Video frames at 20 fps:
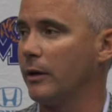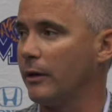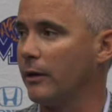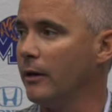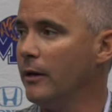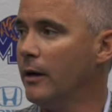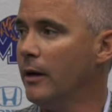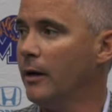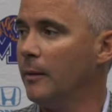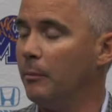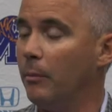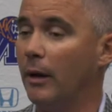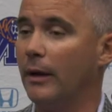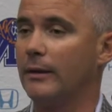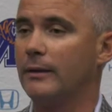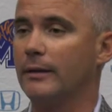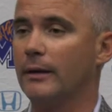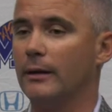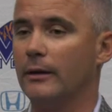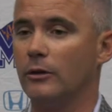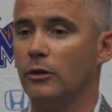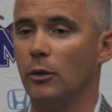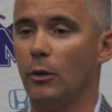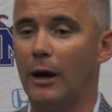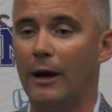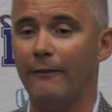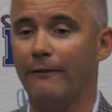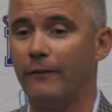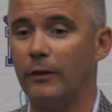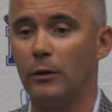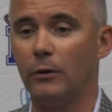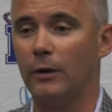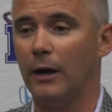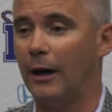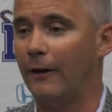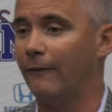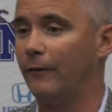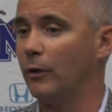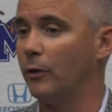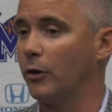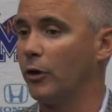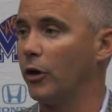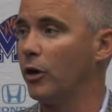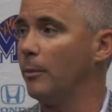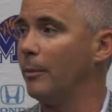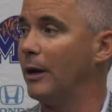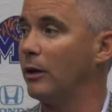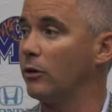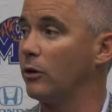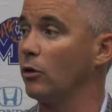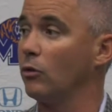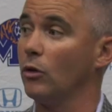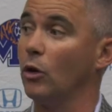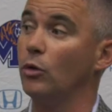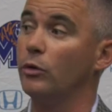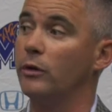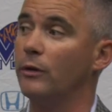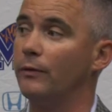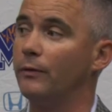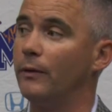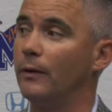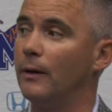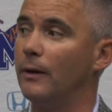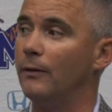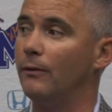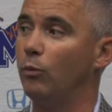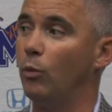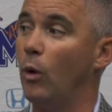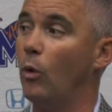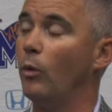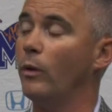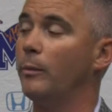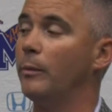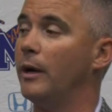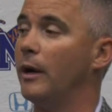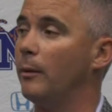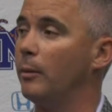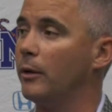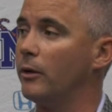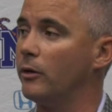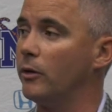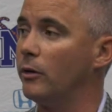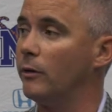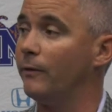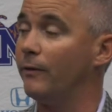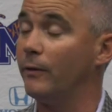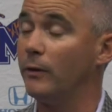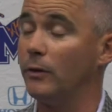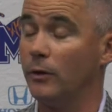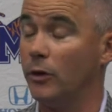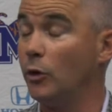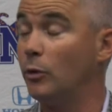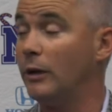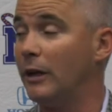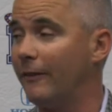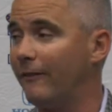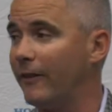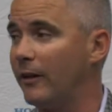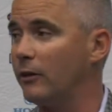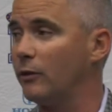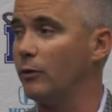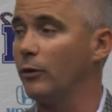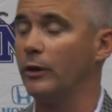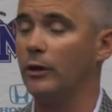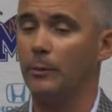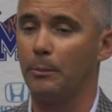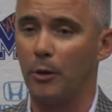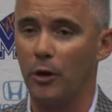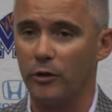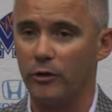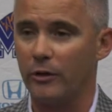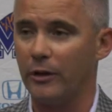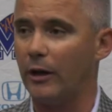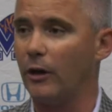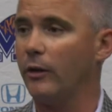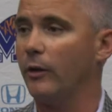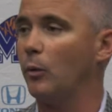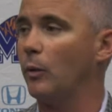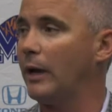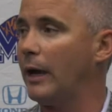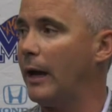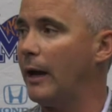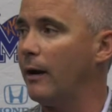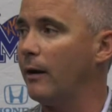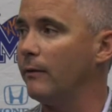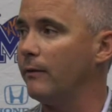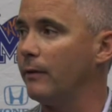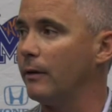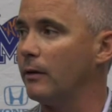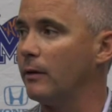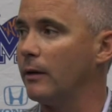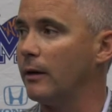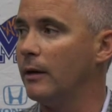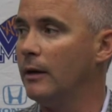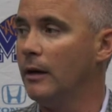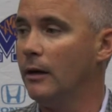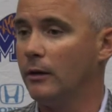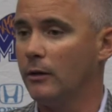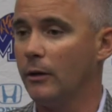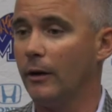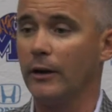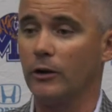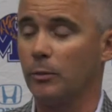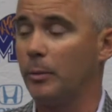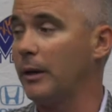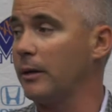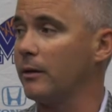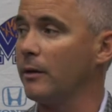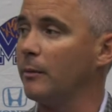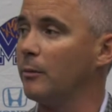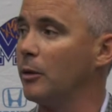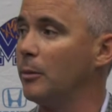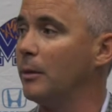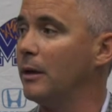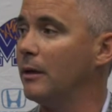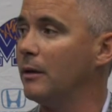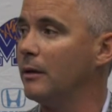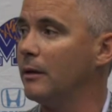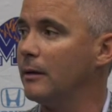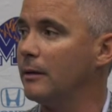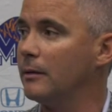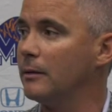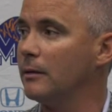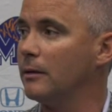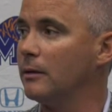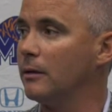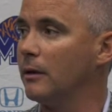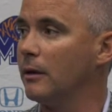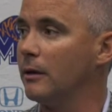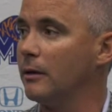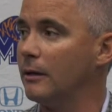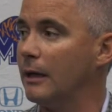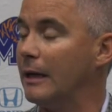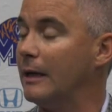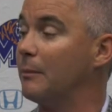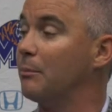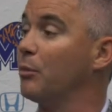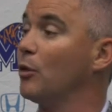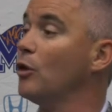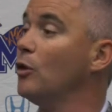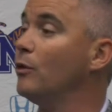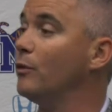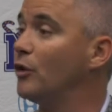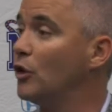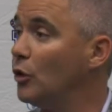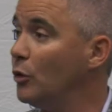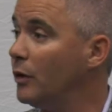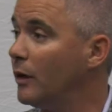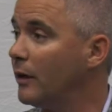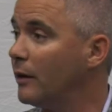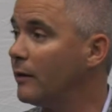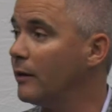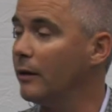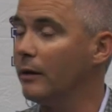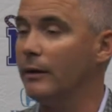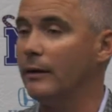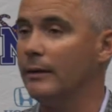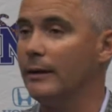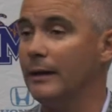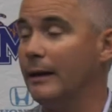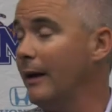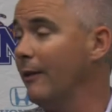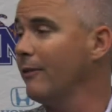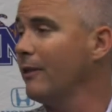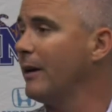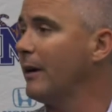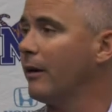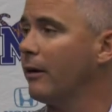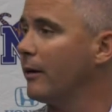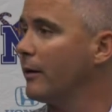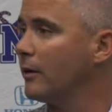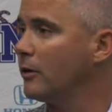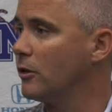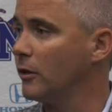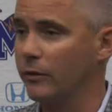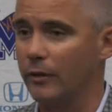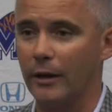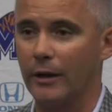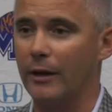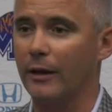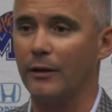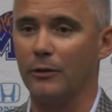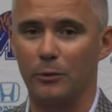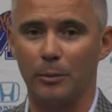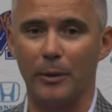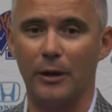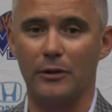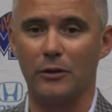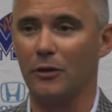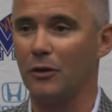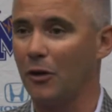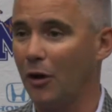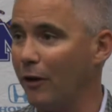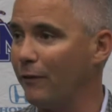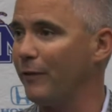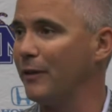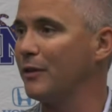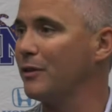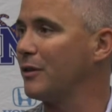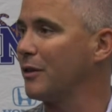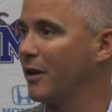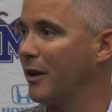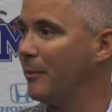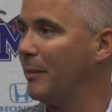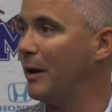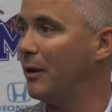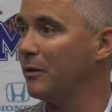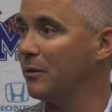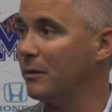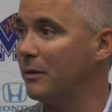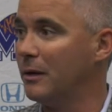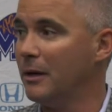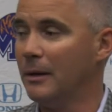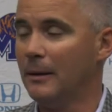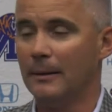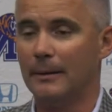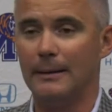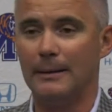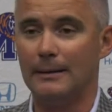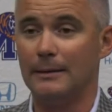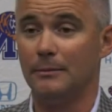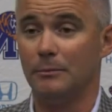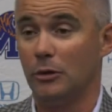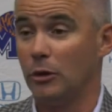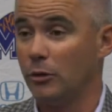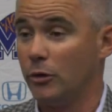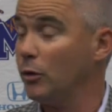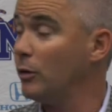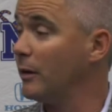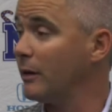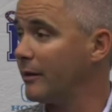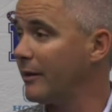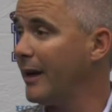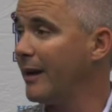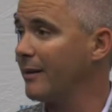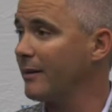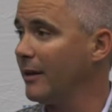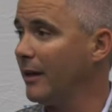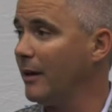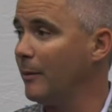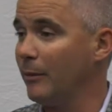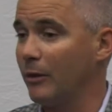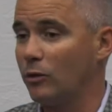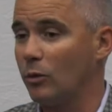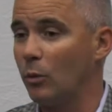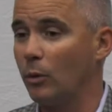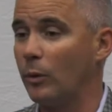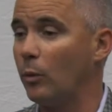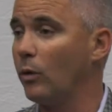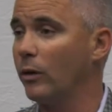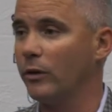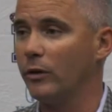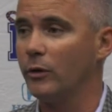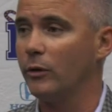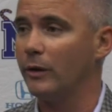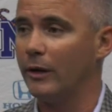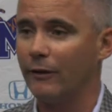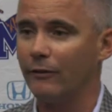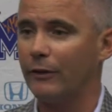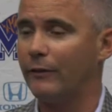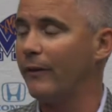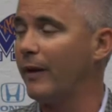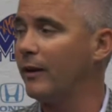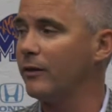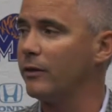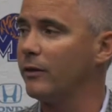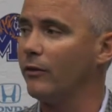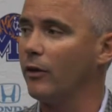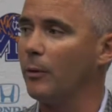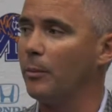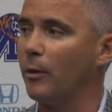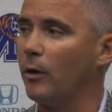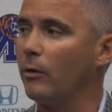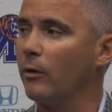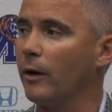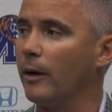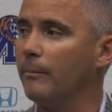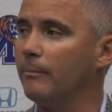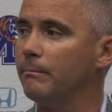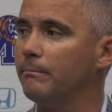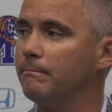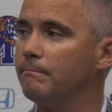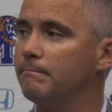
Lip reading: here. But you know, I feel good about the growth of what we've been able to do defensively, the personnel that we have, and you know, I expect them to be an improved unit in every area, just like I expect our offense to come out and you know, do the exact same. That's what we want to do in every facet of our program.